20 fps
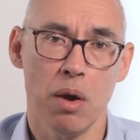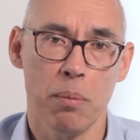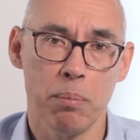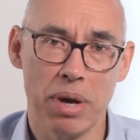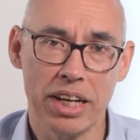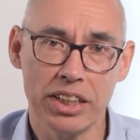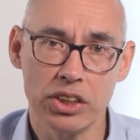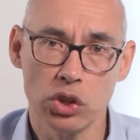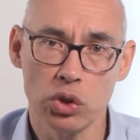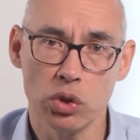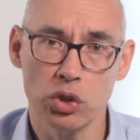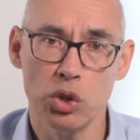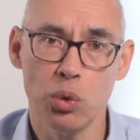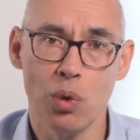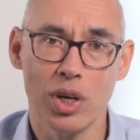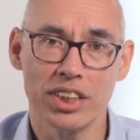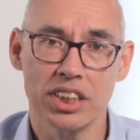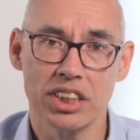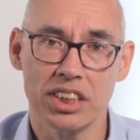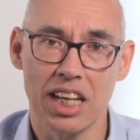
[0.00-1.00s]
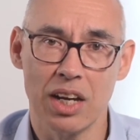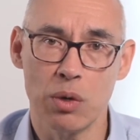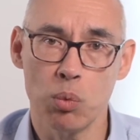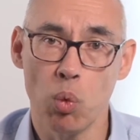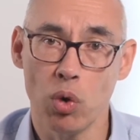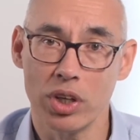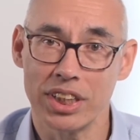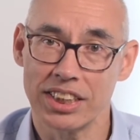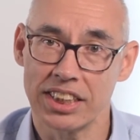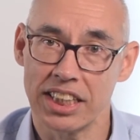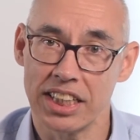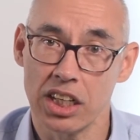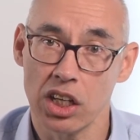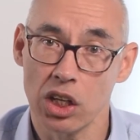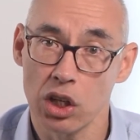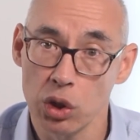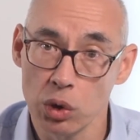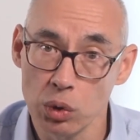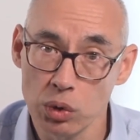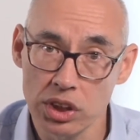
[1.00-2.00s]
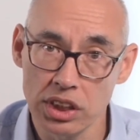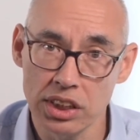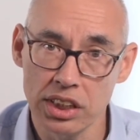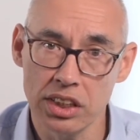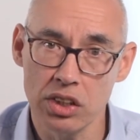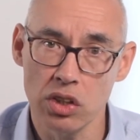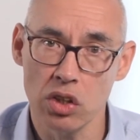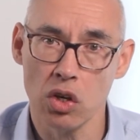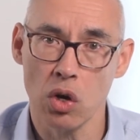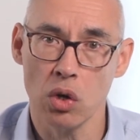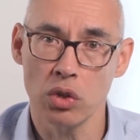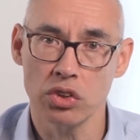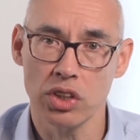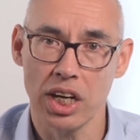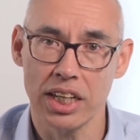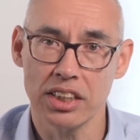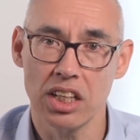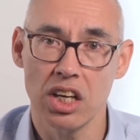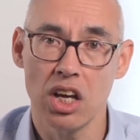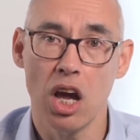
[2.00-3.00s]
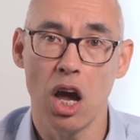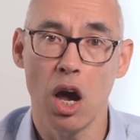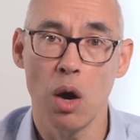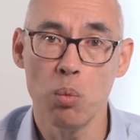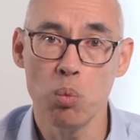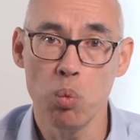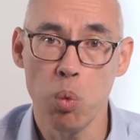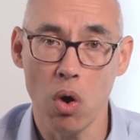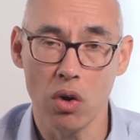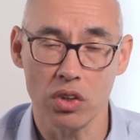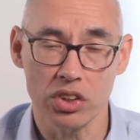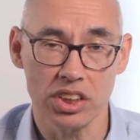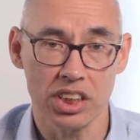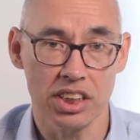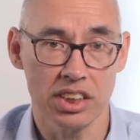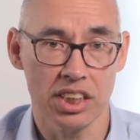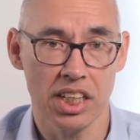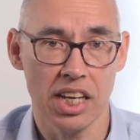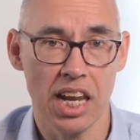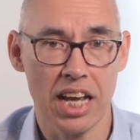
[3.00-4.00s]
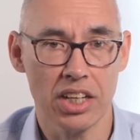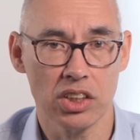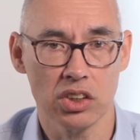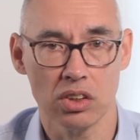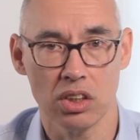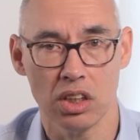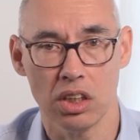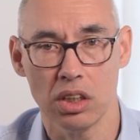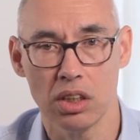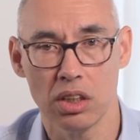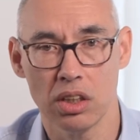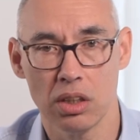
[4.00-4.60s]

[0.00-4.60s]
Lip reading: Make sure you understand what is included in your contract and what is an extra.